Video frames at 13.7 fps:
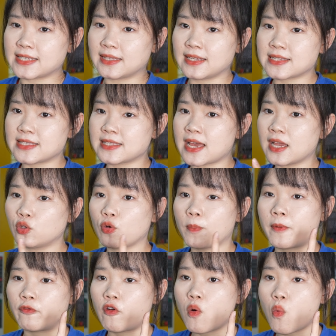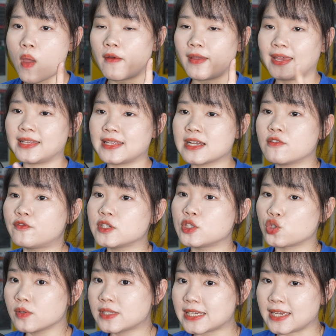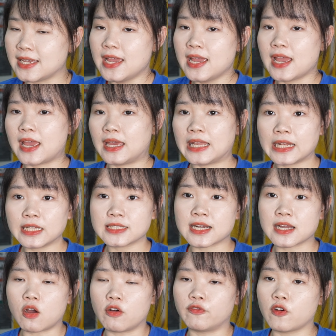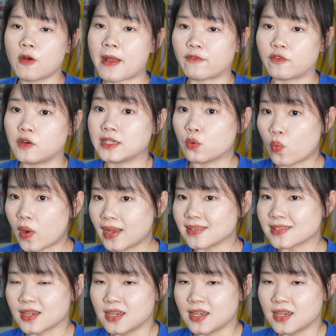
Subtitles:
are designed to perform well in heavy-duty and any kind of 4x4 event.